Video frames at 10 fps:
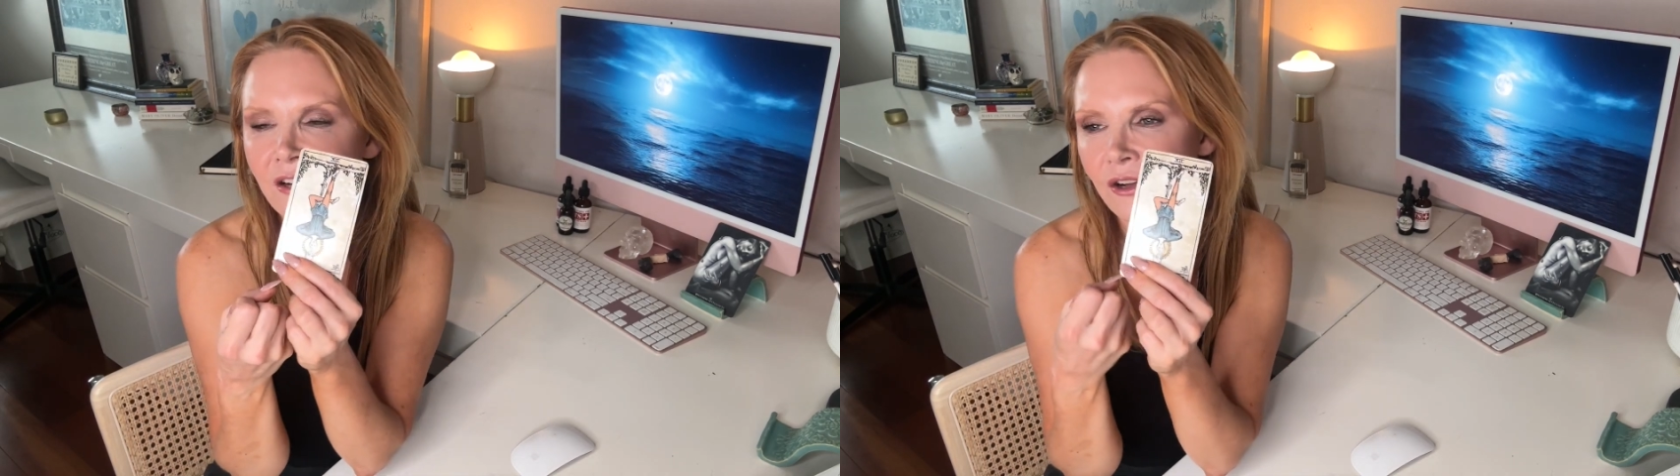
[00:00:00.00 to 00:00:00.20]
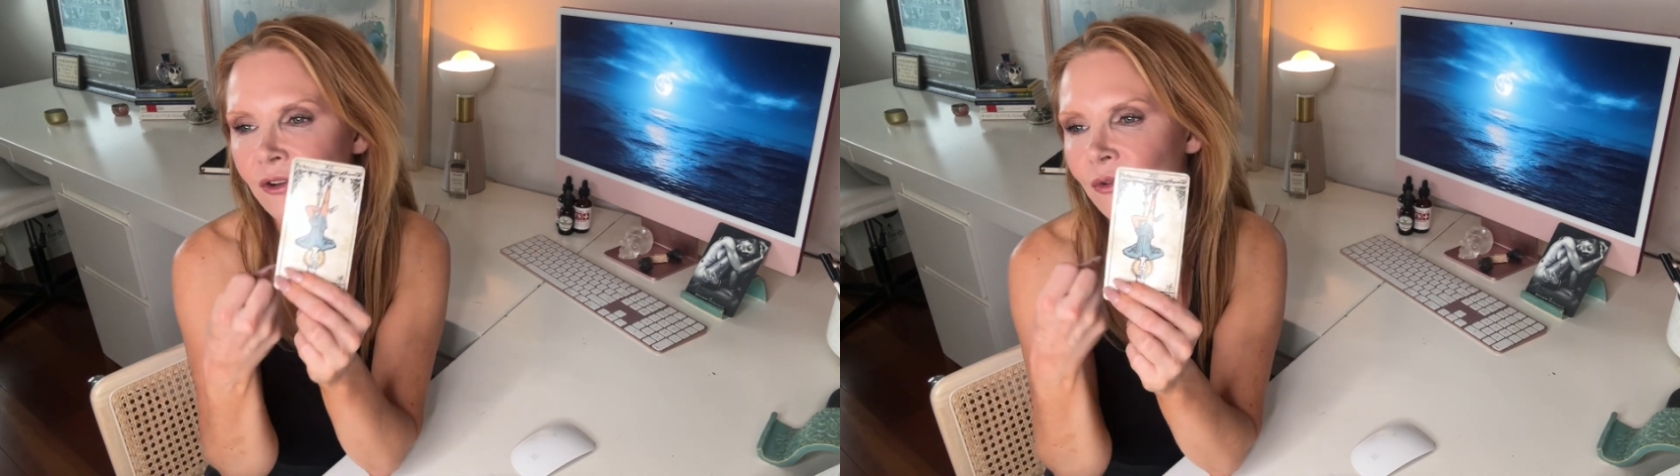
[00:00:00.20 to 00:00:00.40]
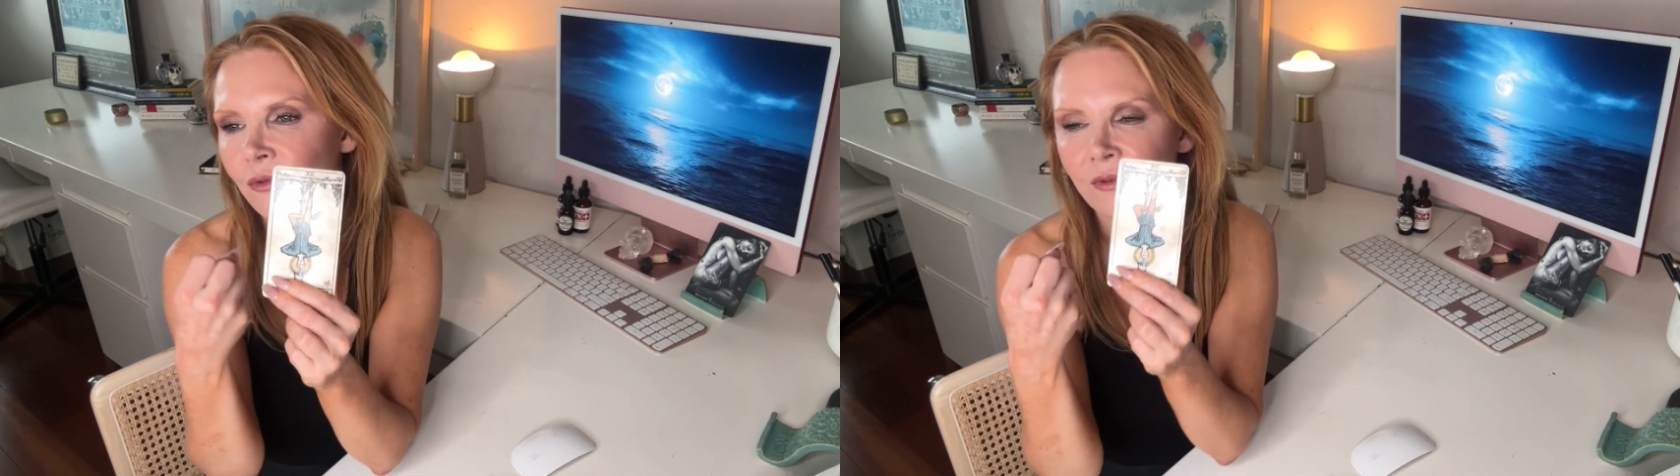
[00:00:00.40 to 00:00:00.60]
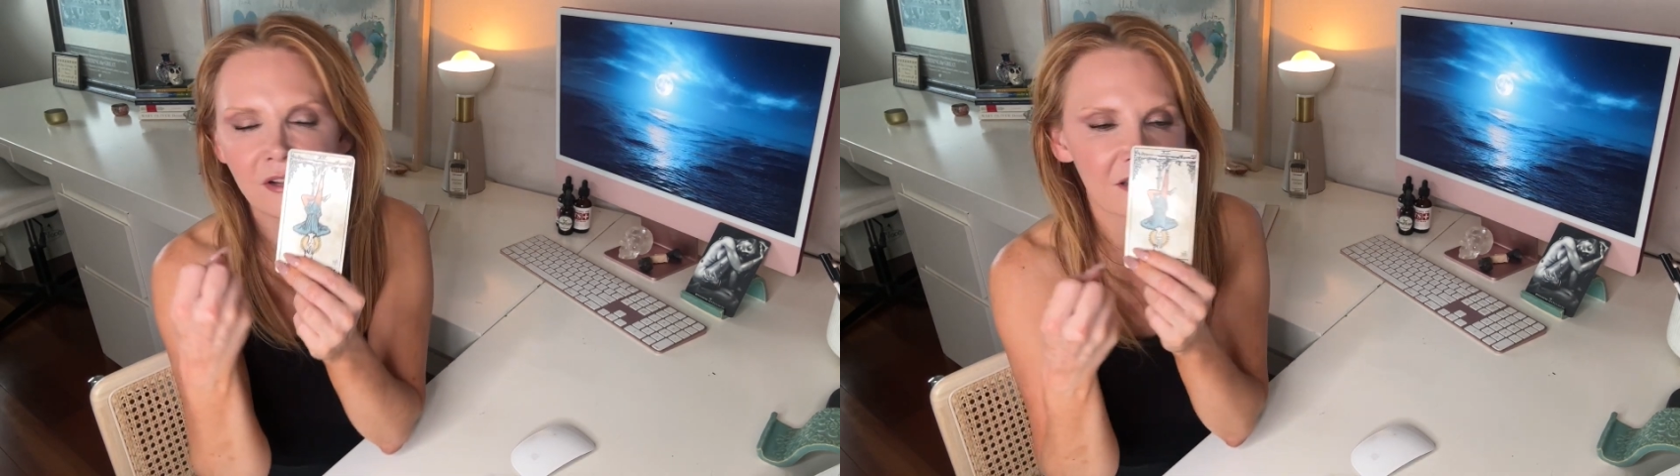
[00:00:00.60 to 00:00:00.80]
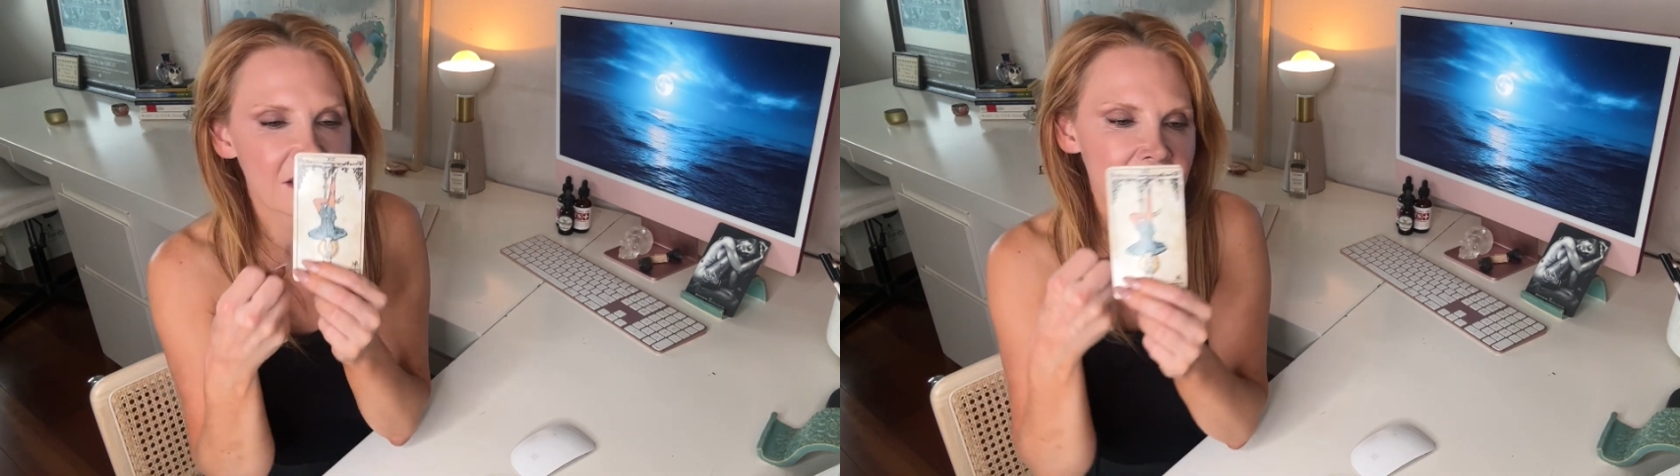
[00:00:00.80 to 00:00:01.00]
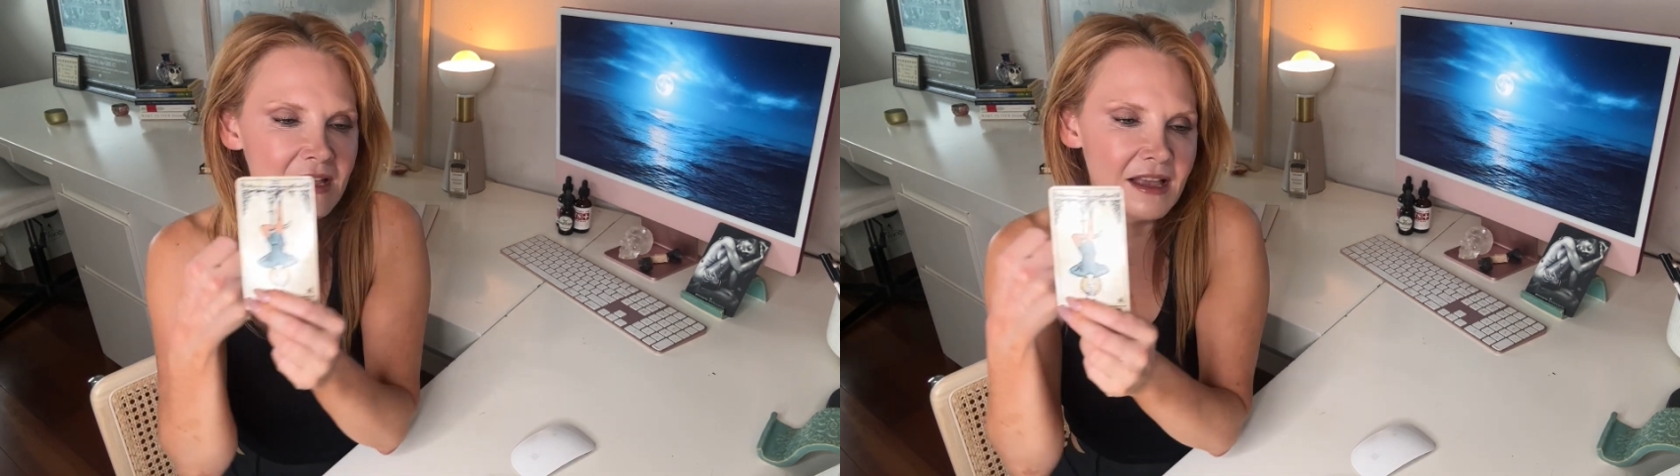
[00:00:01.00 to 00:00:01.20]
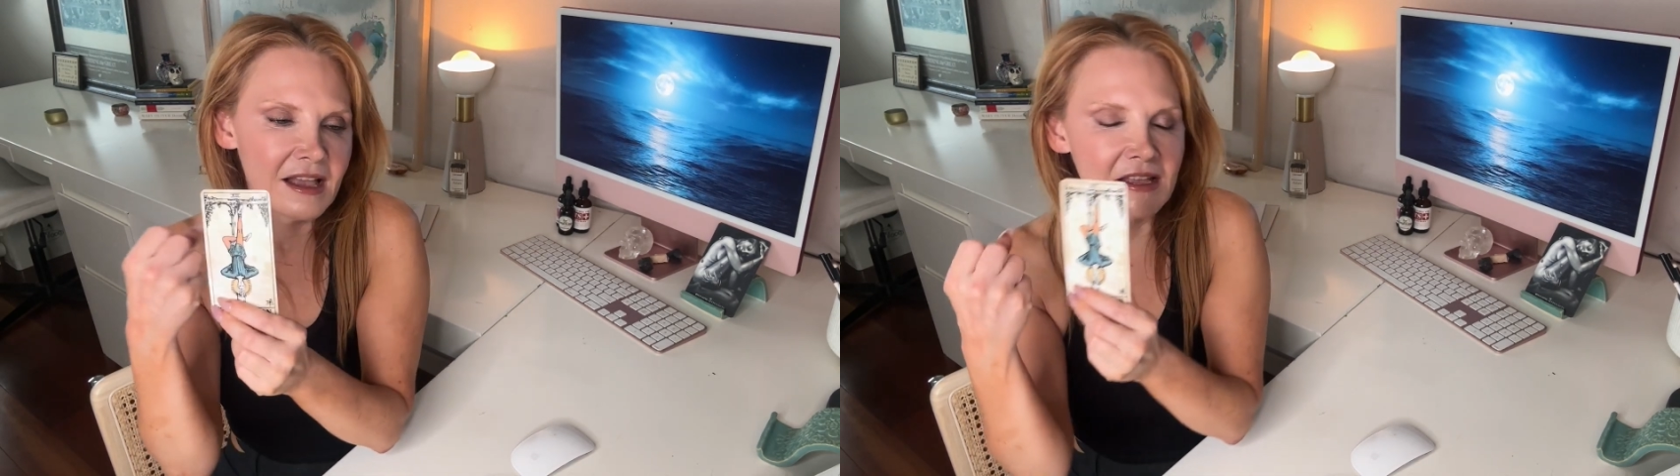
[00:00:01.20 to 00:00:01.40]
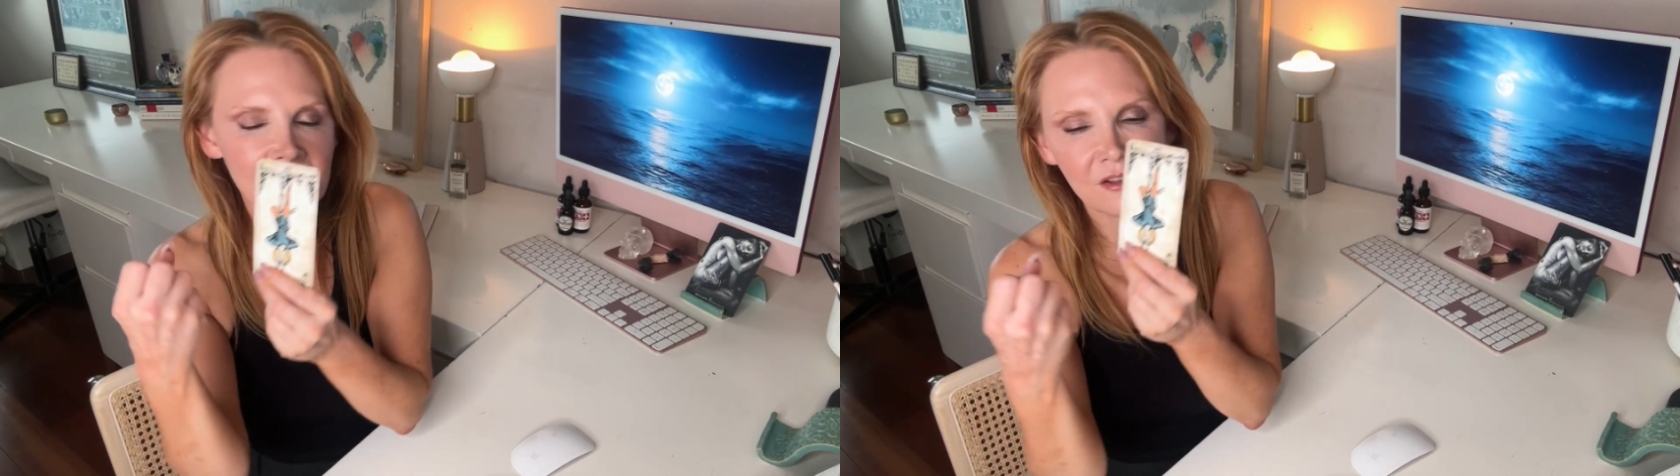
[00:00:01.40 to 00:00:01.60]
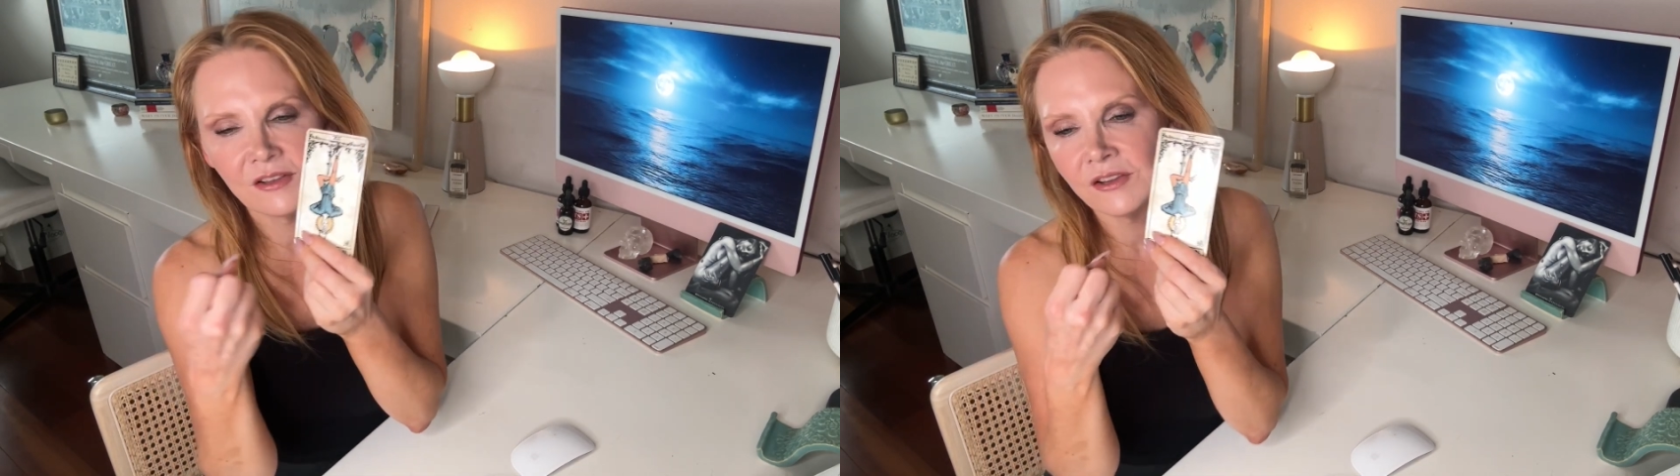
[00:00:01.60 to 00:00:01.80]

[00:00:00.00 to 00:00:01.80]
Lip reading: cocoon and